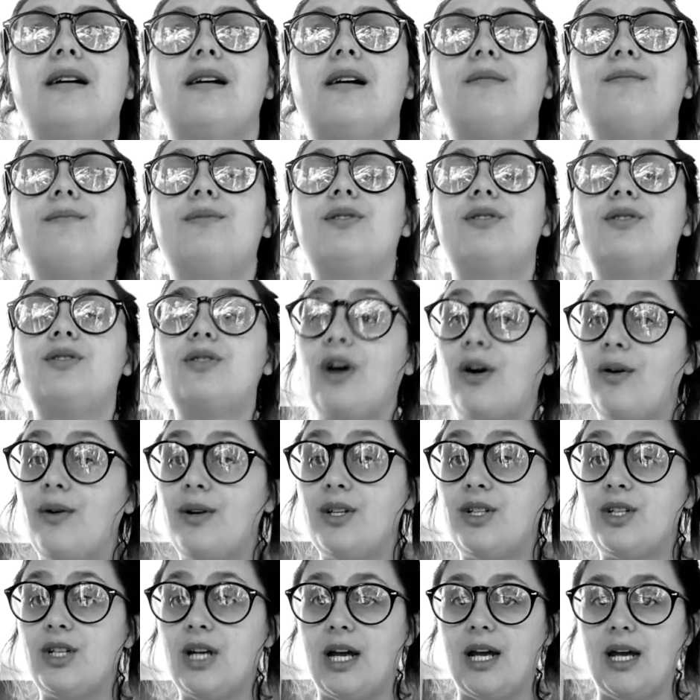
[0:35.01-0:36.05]
I'm so
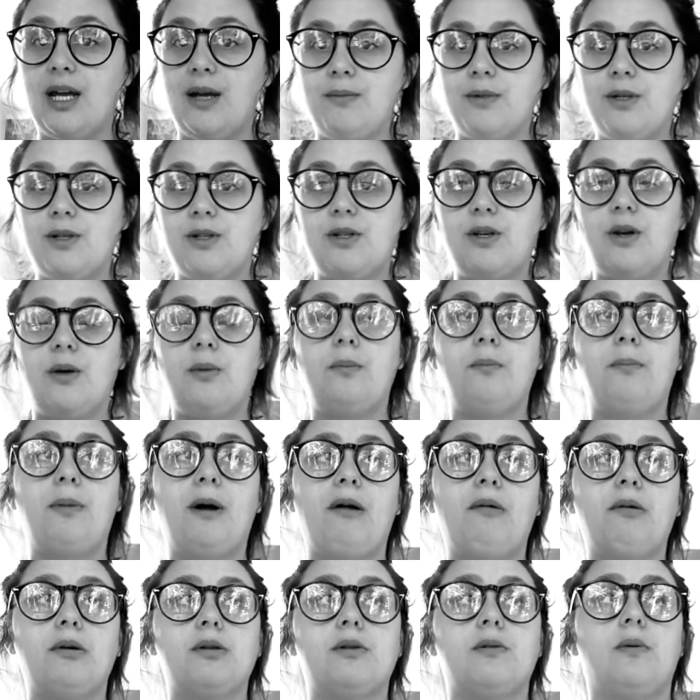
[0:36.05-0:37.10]
ashamed and so
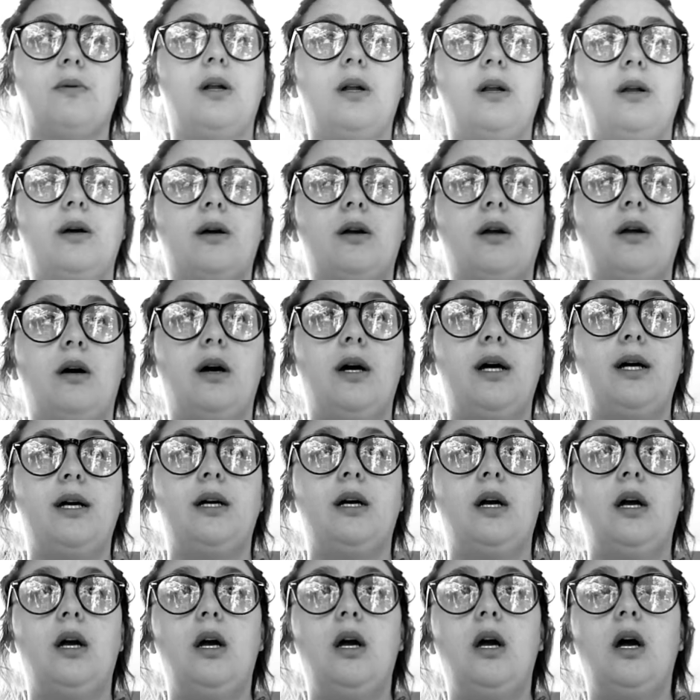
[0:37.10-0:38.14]
embarrassed of what I look
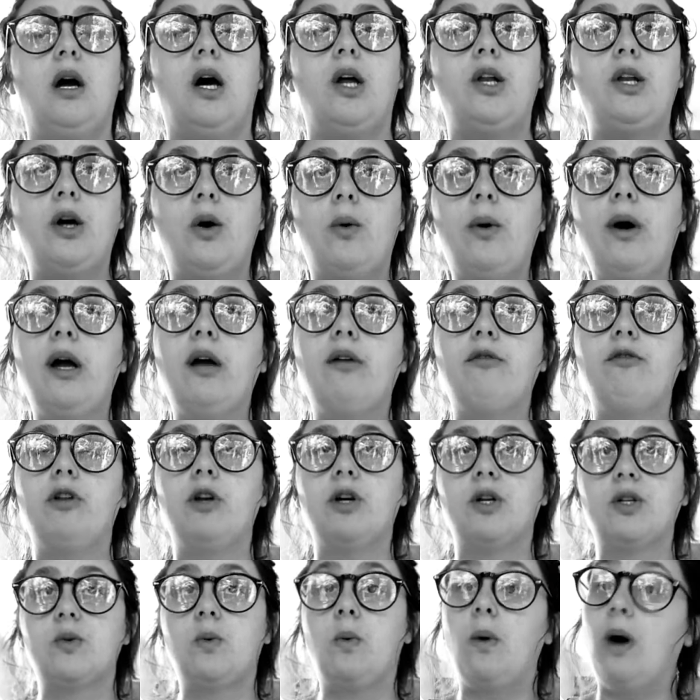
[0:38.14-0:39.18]
like. I know I have
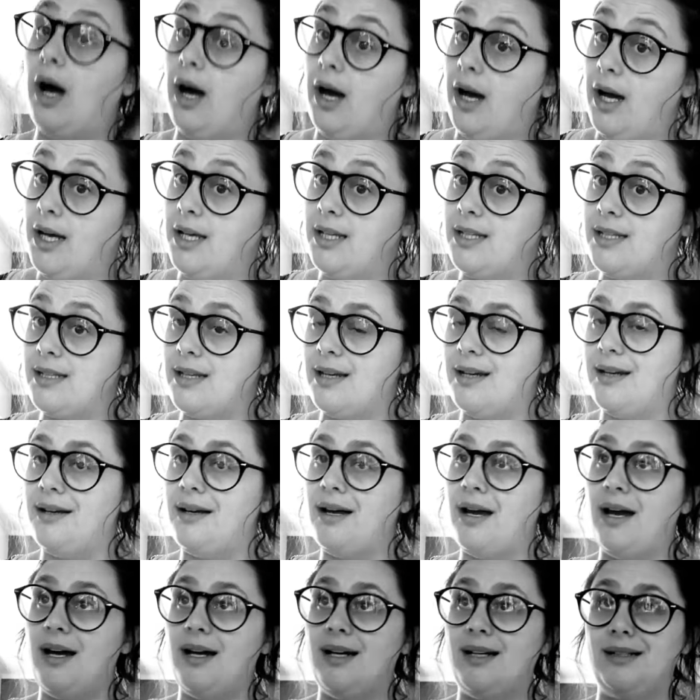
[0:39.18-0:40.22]
looked worse
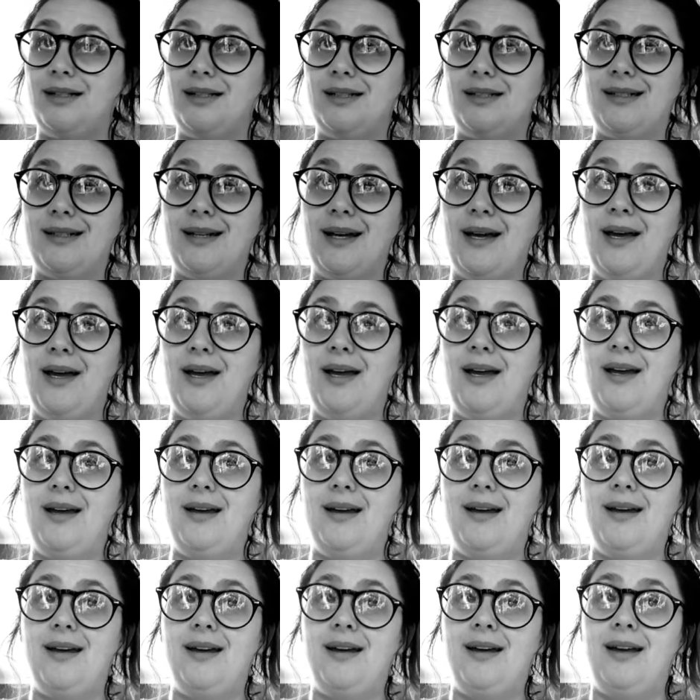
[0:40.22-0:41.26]
and
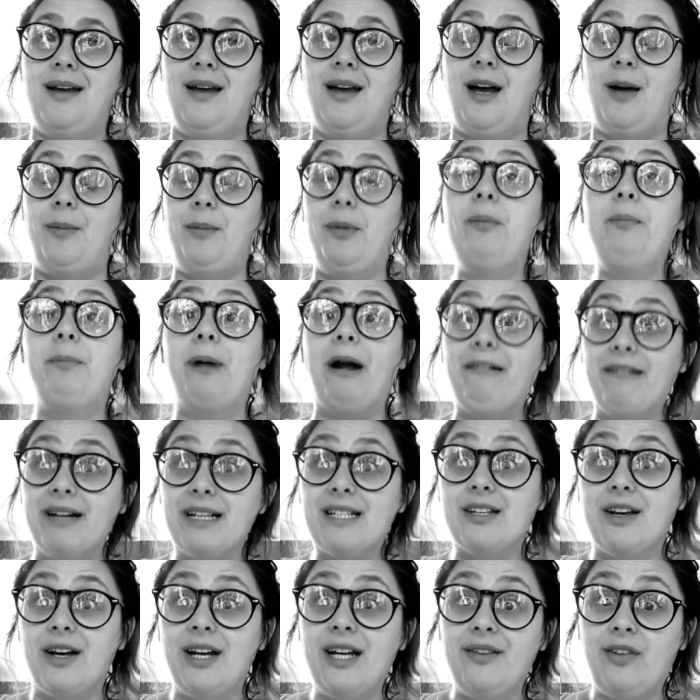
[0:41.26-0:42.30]
I'm
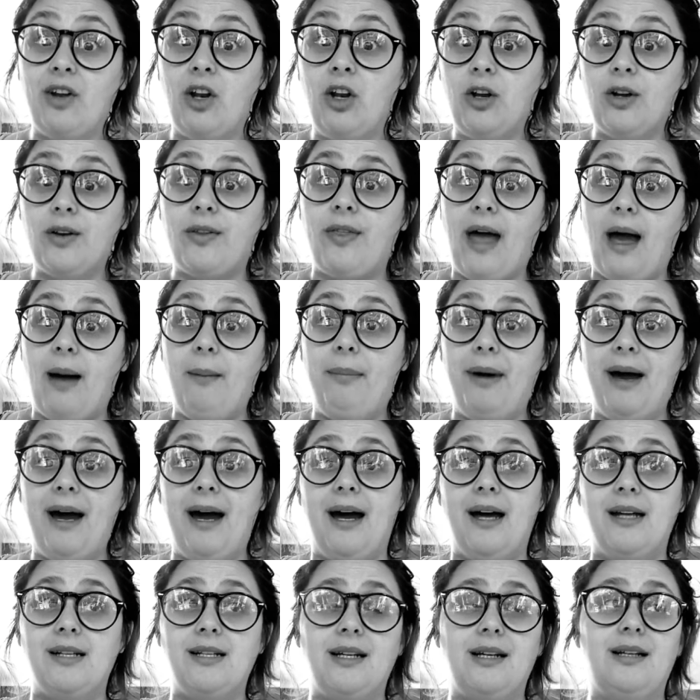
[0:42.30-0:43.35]
embarrassed that I even looked that
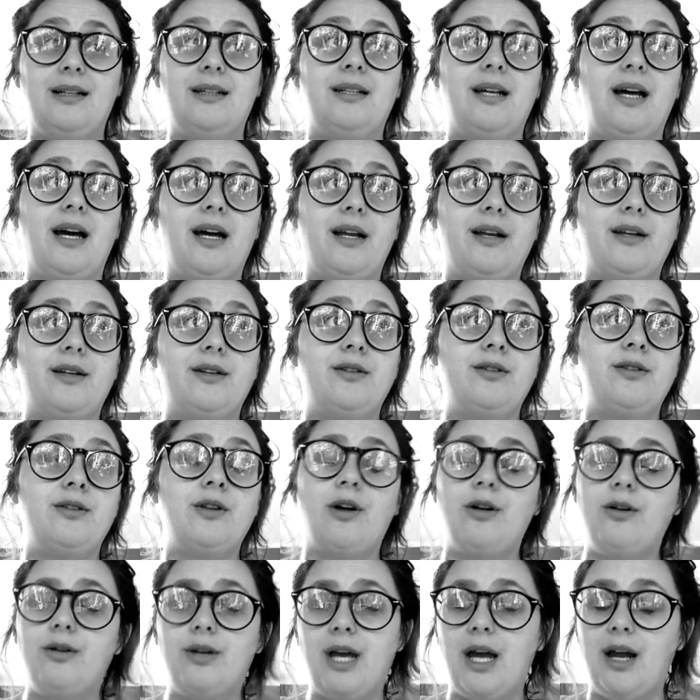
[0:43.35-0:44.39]
bad and had
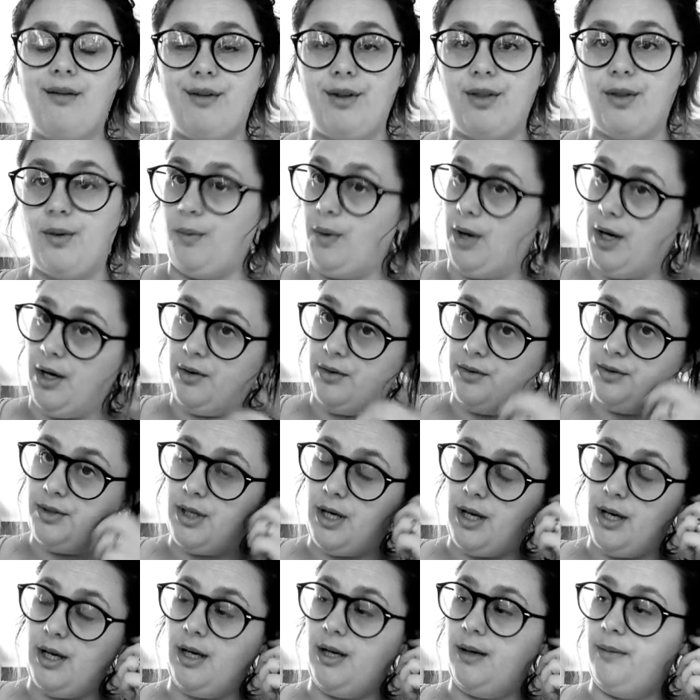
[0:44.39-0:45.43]
no care in the world.
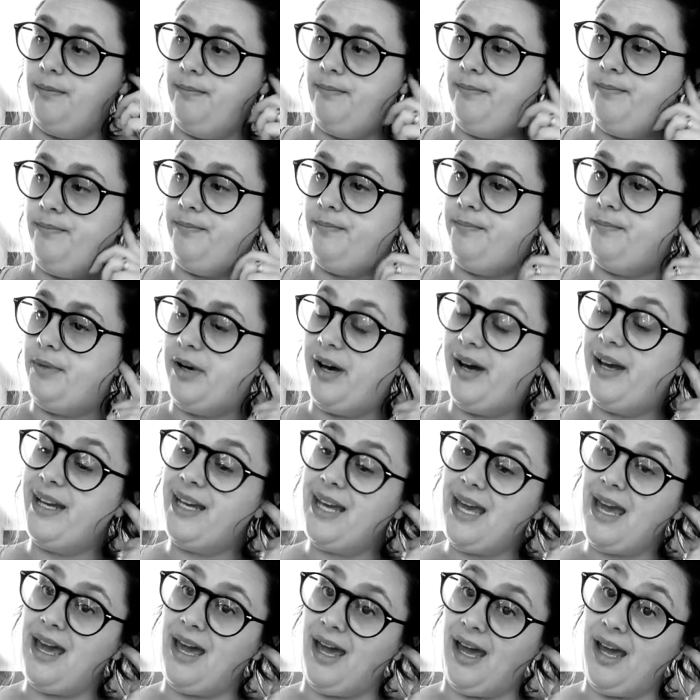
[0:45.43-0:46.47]
Um, but I
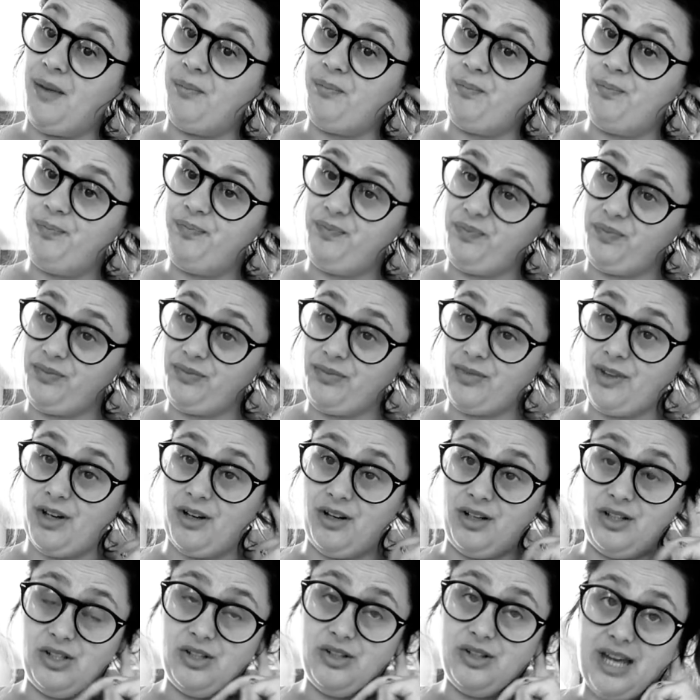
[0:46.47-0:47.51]
care. I
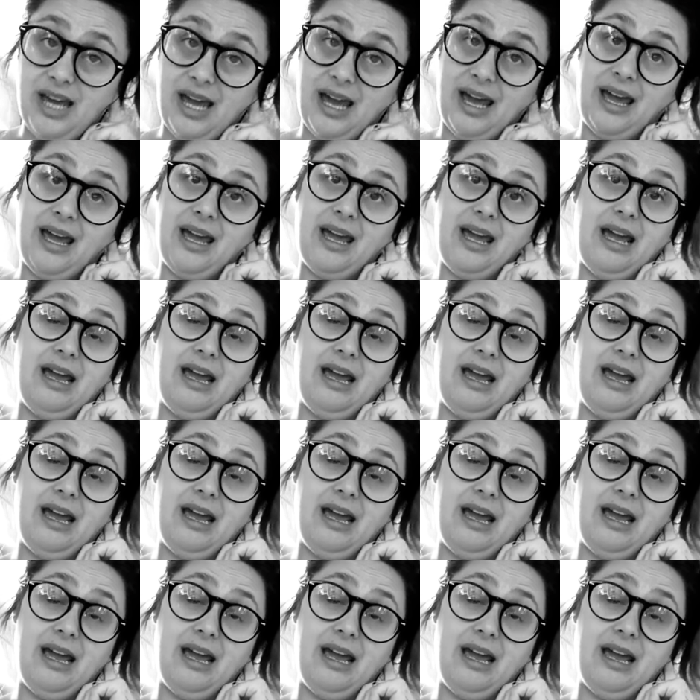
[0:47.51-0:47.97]
do care.